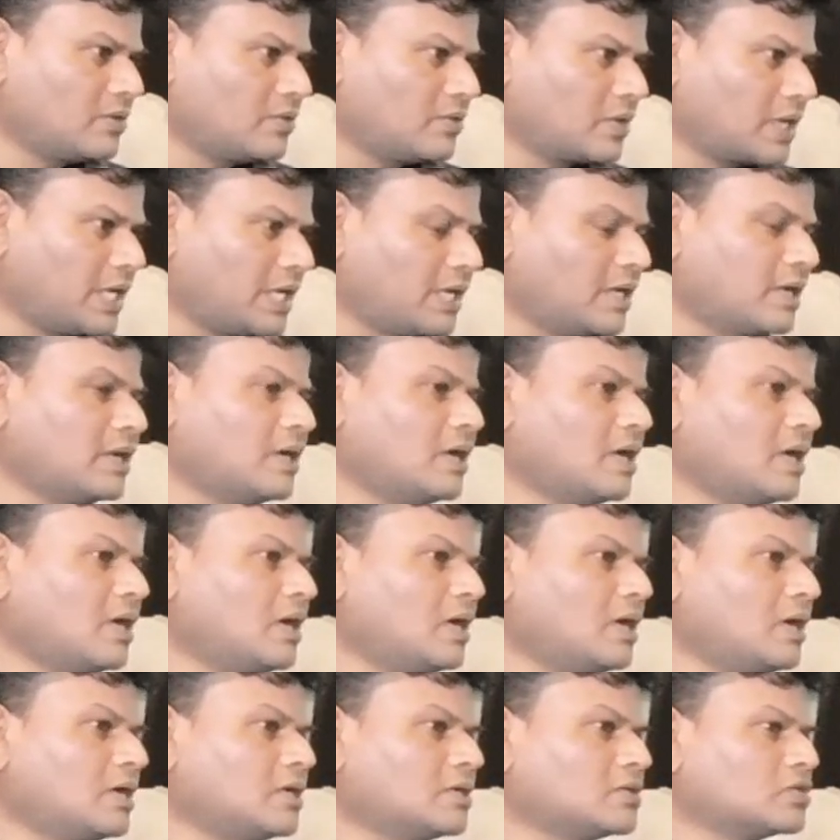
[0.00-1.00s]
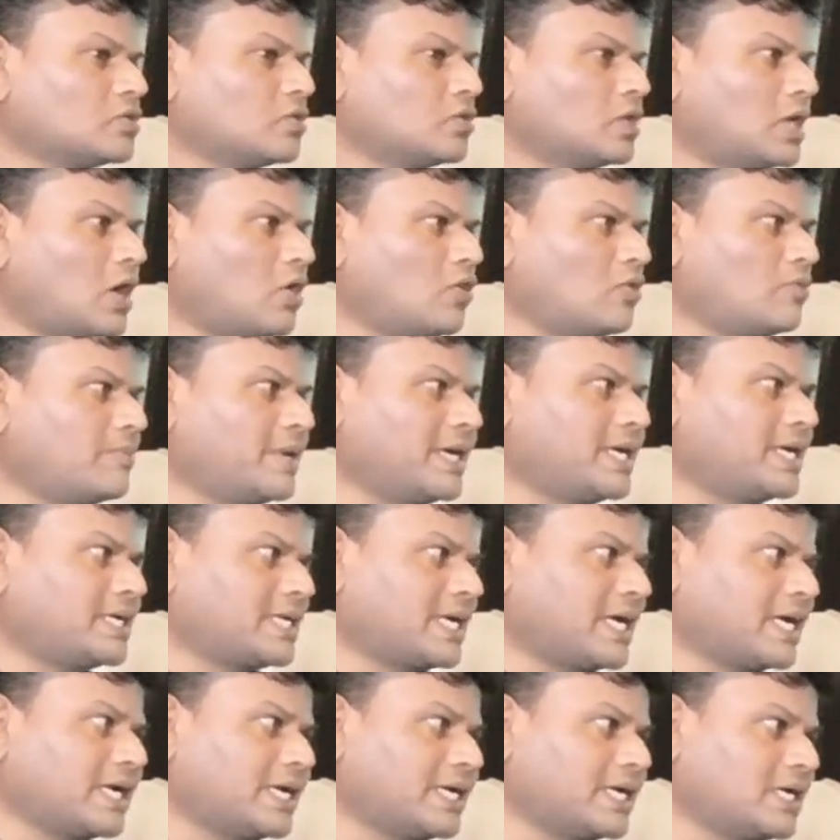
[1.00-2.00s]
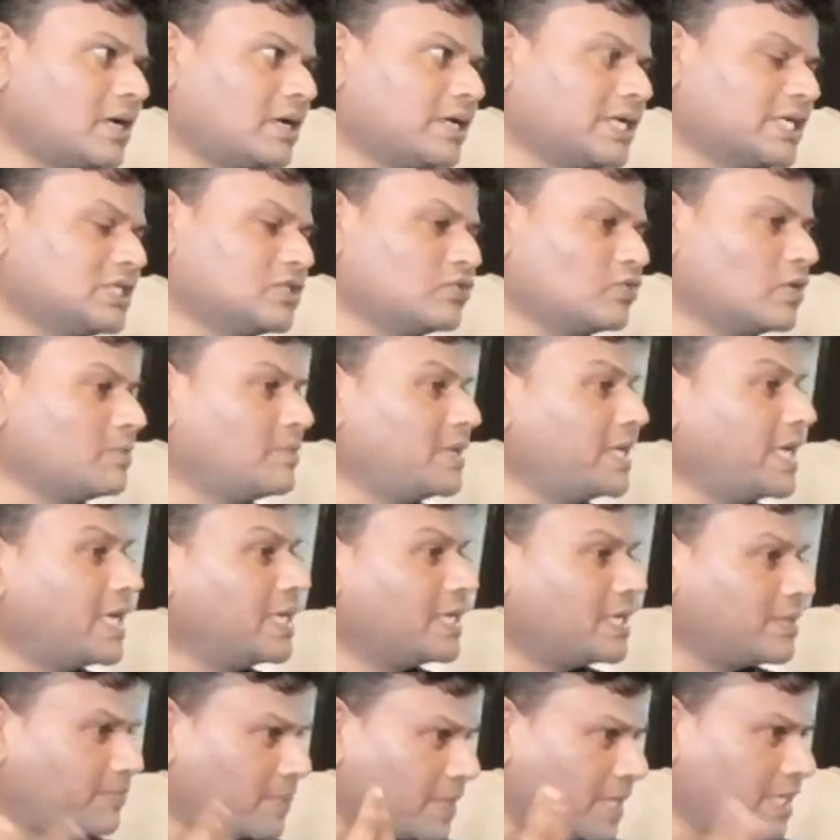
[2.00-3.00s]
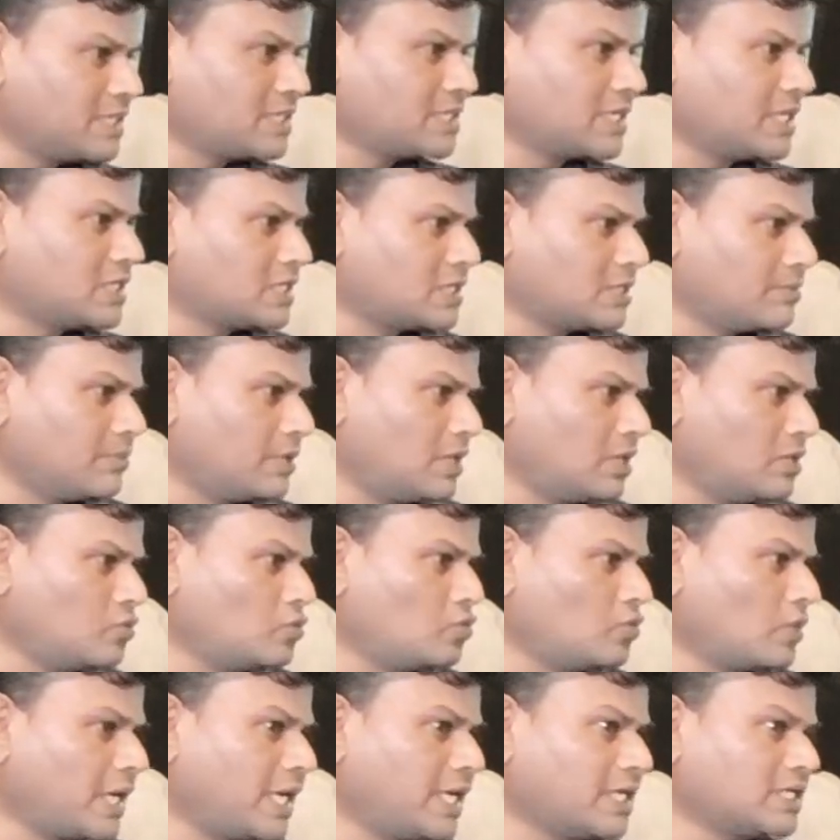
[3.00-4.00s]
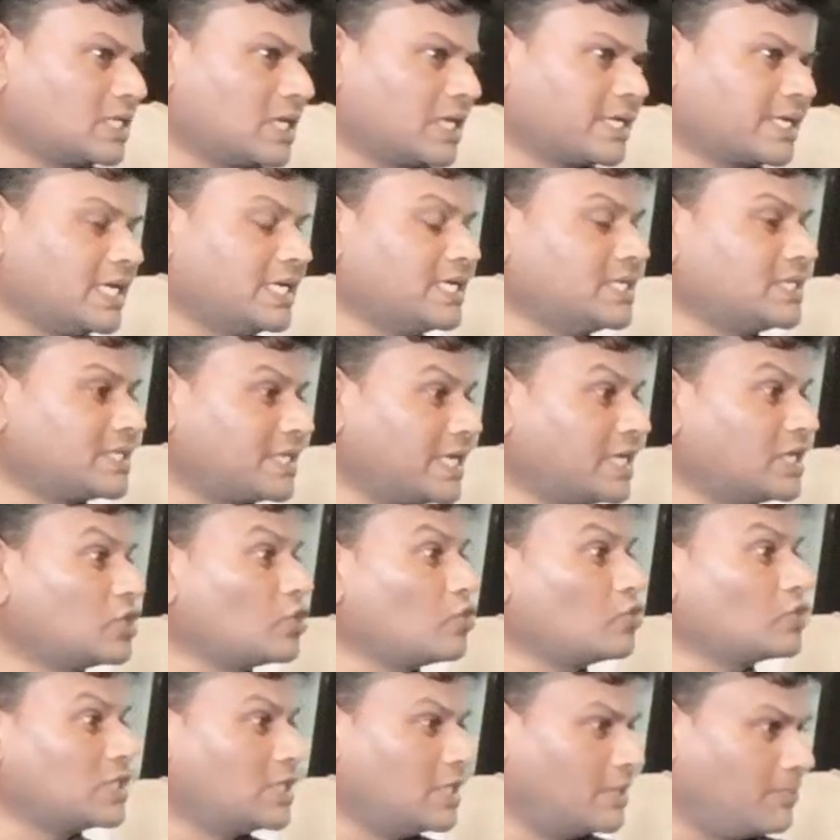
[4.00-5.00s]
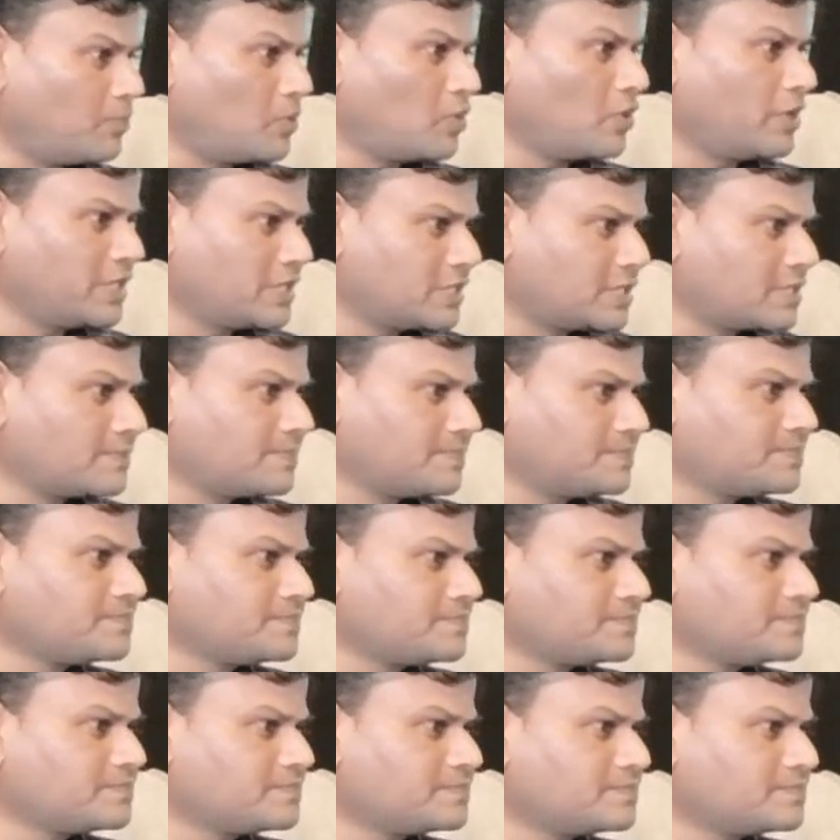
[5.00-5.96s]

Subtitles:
Okay. So now my target audience will be enterprise customer who has at least 10,000 employees.